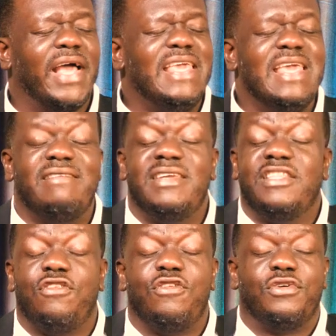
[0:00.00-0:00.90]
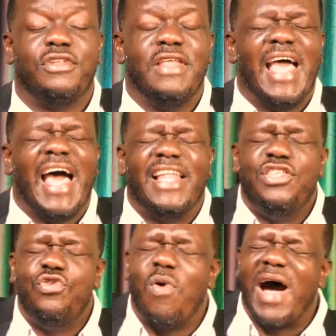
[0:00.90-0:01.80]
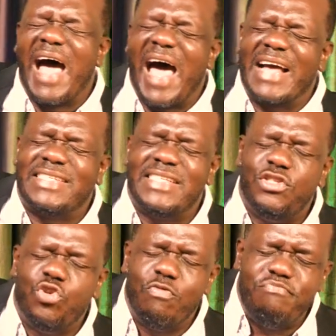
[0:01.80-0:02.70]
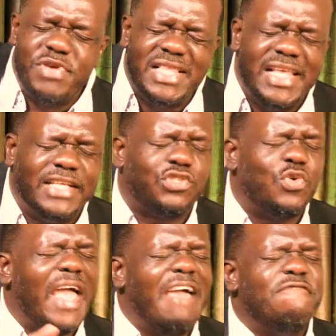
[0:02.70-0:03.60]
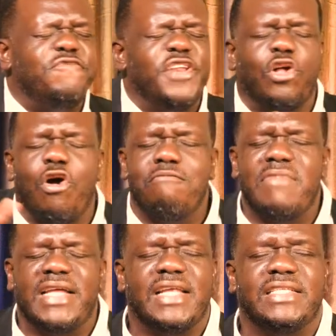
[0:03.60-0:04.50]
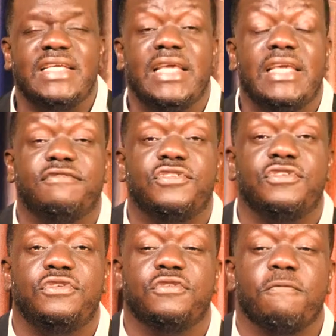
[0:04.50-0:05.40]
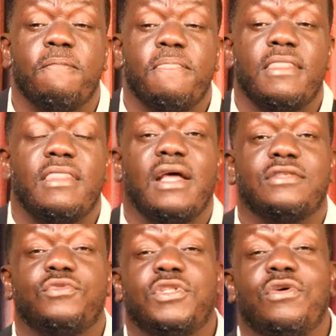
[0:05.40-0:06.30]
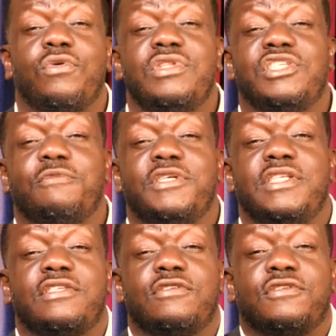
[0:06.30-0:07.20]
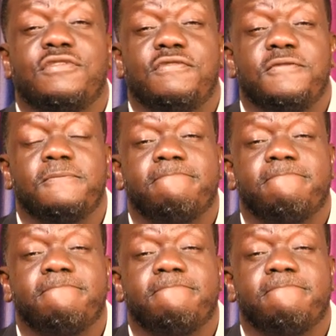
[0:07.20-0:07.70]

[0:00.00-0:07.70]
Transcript: are hearing the Lord and you are acting in obedience to every command that He gives to you. That's what the Holy Spirit is in us for.